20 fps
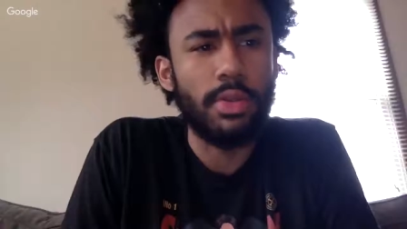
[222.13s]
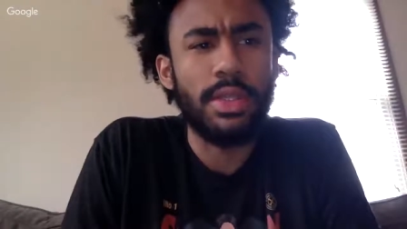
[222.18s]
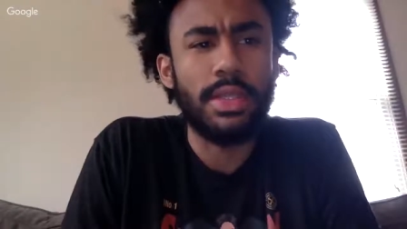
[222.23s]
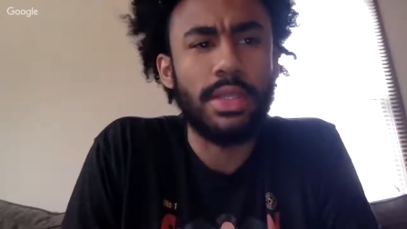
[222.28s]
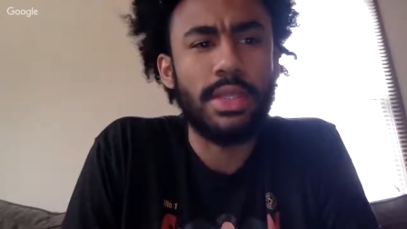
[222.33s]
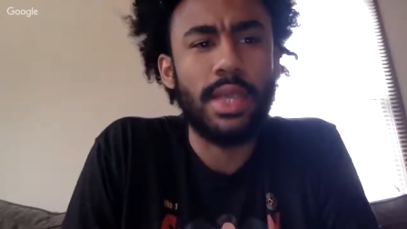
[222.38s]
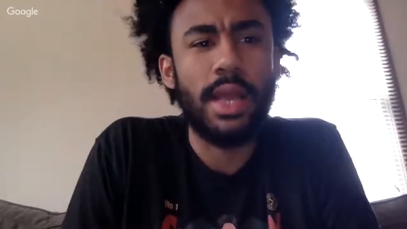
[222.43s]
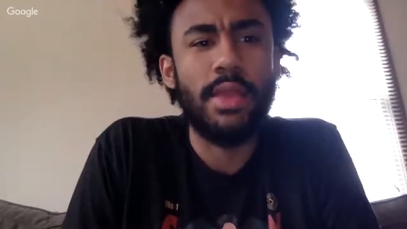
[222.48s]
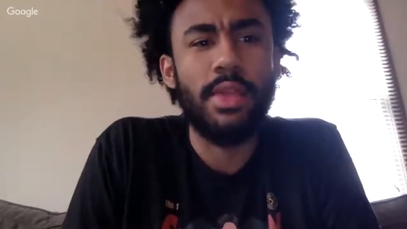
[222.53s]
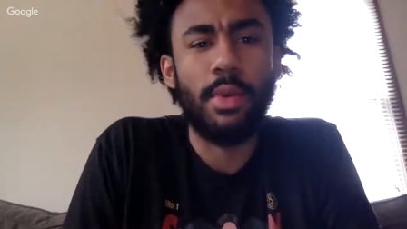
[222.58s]

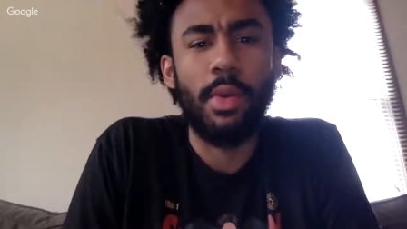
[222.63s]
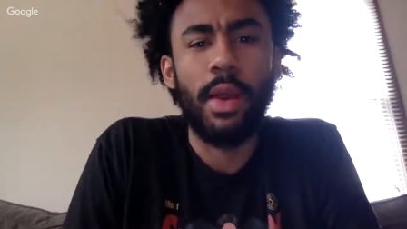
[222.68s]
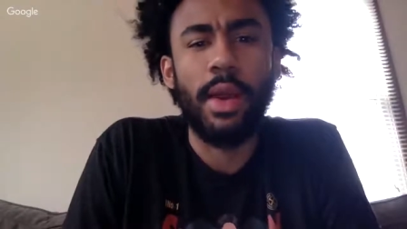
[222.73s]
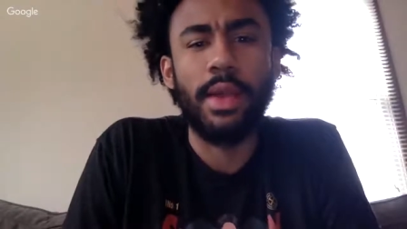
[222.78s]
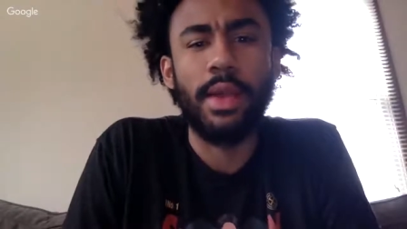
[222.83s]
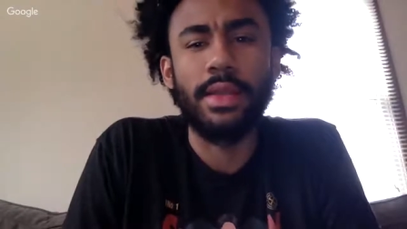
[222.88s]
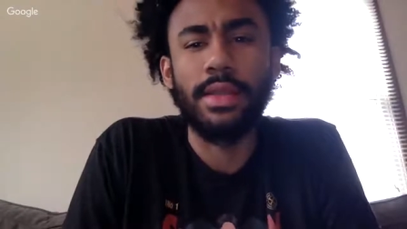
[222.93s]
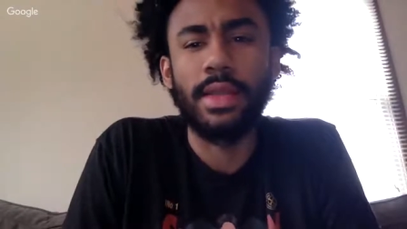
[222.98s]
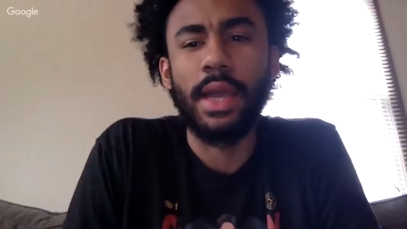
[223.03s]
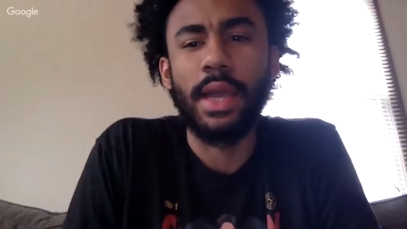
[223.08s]
set in their
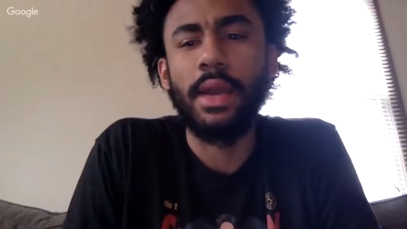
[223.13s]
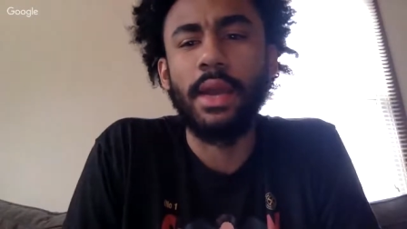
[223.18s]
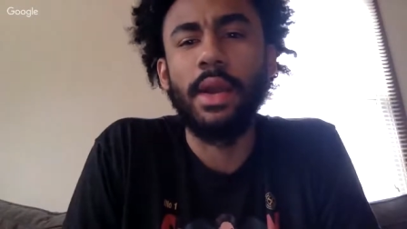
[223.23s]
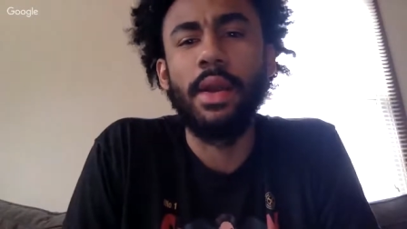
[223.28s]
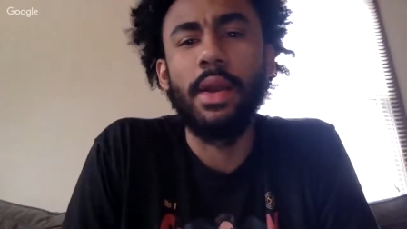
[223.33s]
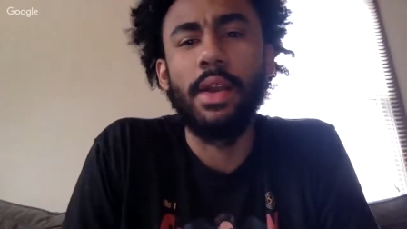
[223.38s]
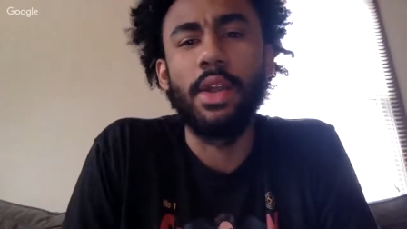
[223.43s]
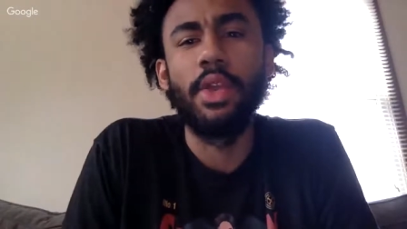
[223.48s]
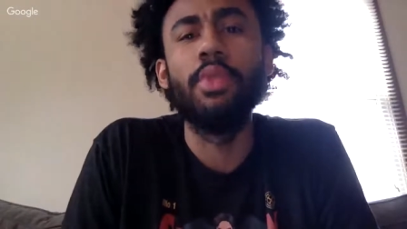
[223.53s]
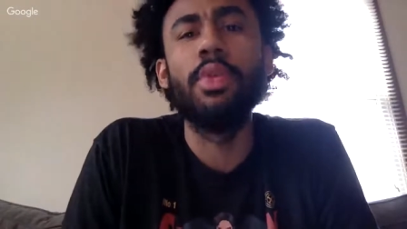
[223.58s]
ways.
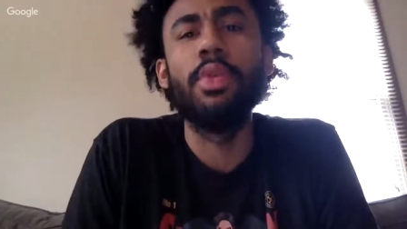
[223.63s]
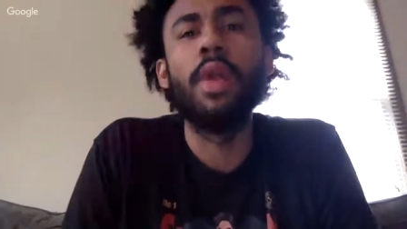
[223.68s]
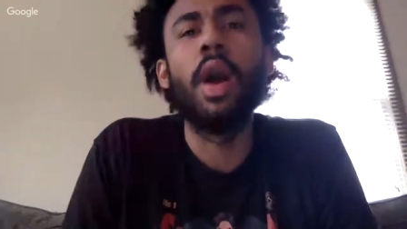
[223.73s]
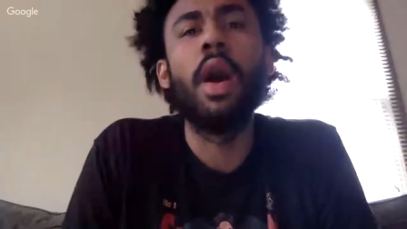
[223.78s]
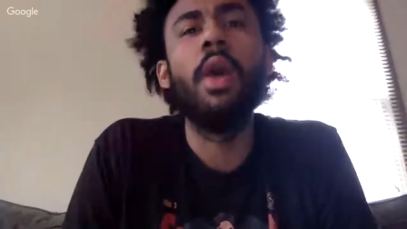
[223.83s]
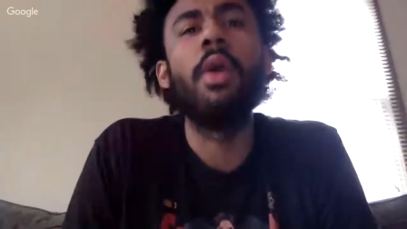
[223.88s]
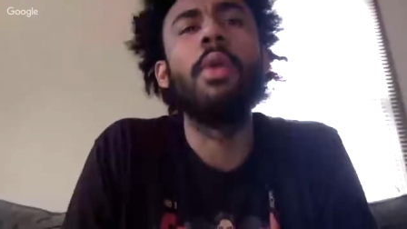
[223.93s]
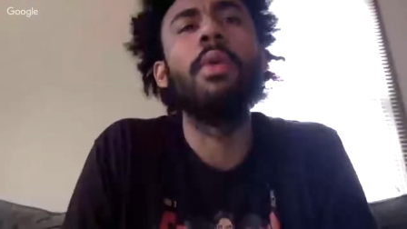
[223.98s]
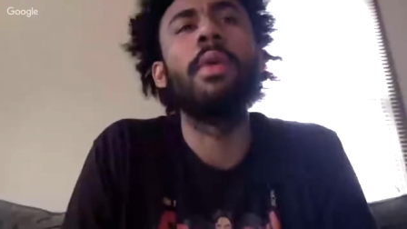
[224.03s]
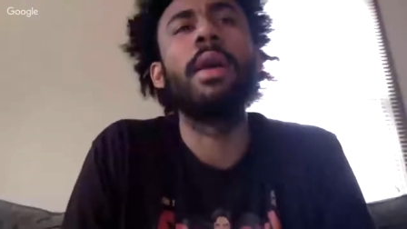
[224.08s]

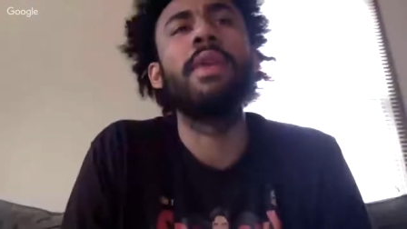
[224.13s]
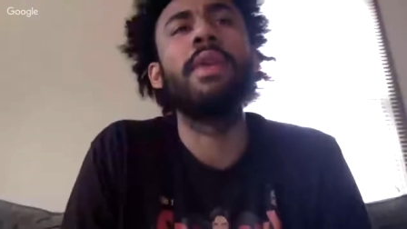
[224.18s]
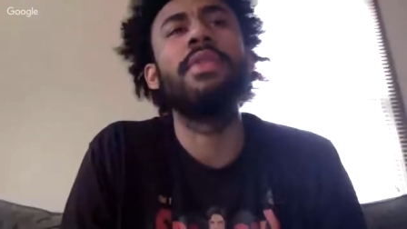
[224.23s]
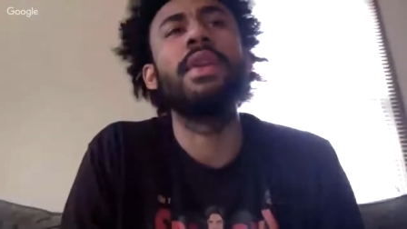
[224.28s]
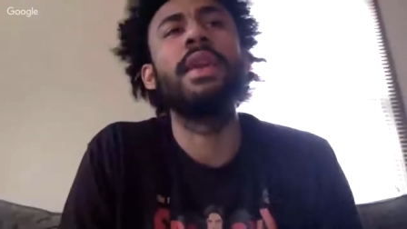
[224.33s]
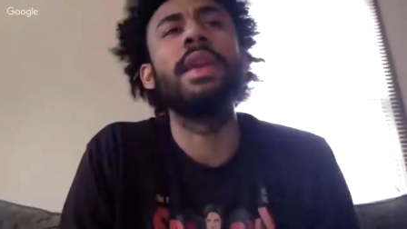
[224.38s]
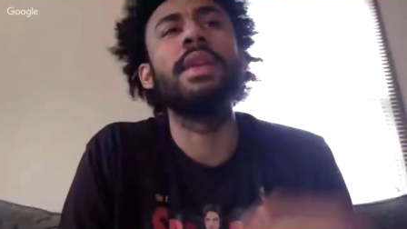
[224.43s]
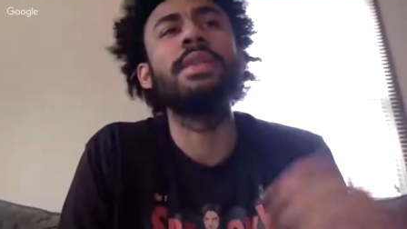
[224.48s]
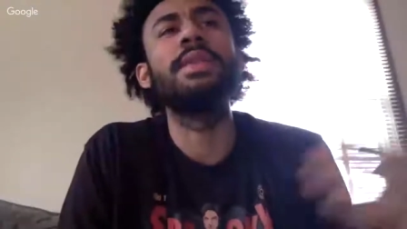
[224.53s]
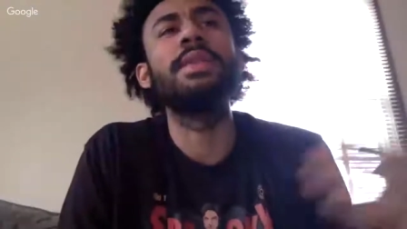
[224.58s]
If
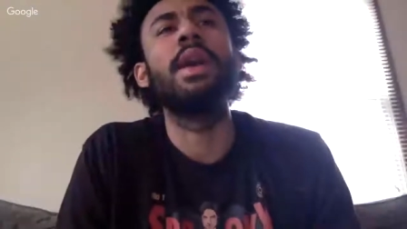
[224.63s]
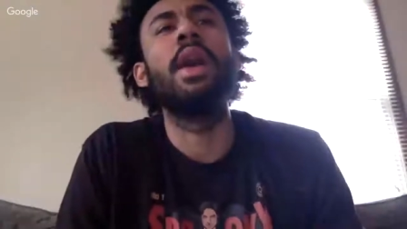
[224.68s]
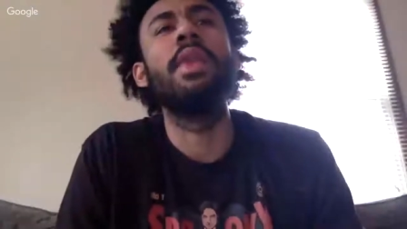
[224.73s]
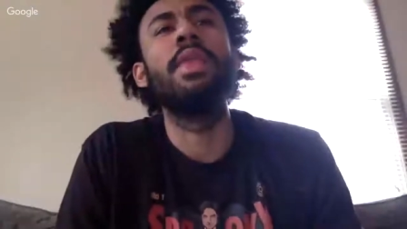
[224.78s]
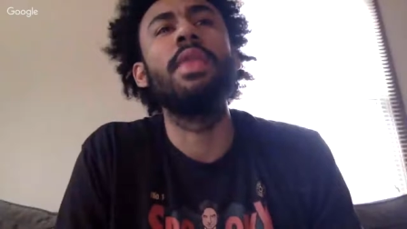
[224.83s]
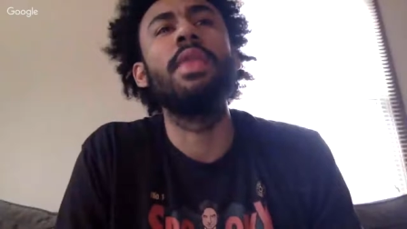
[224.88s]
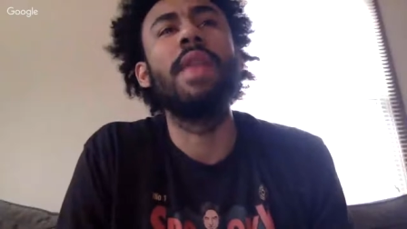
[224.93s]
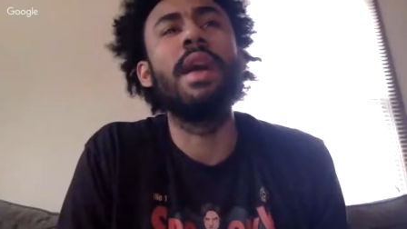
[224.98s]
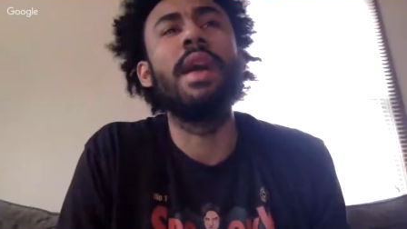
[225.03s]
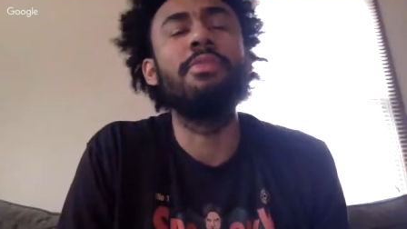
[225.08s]
he gets
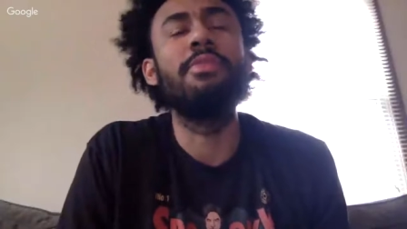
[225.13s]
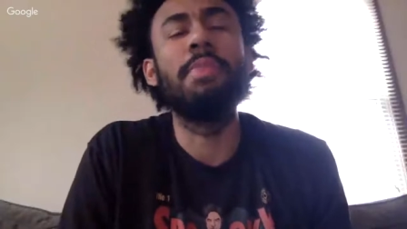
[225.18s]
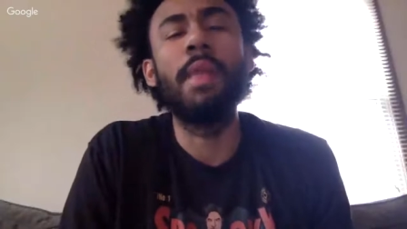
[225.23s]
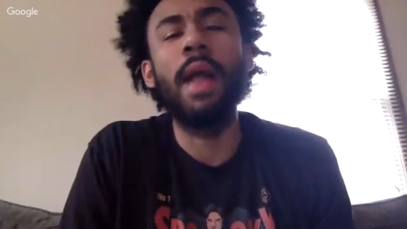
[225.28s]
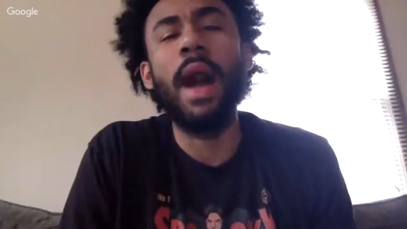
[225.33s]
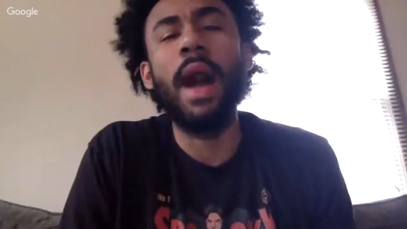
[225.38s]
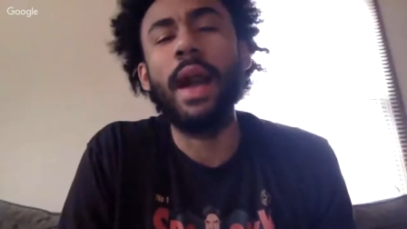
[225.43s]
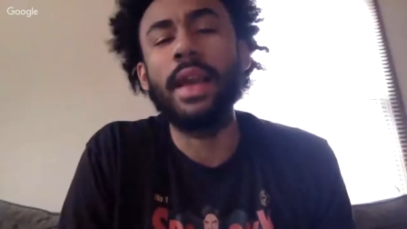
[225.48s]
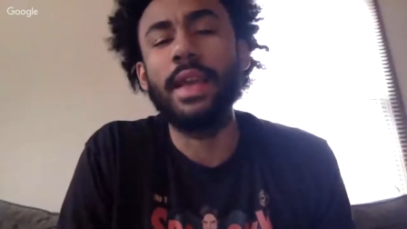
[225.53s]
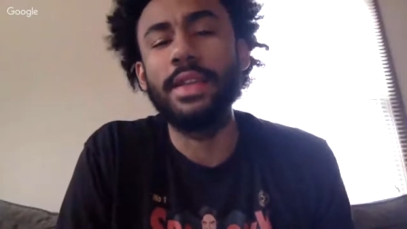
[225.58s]
on the left
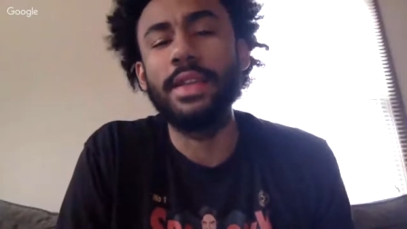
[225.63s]
block,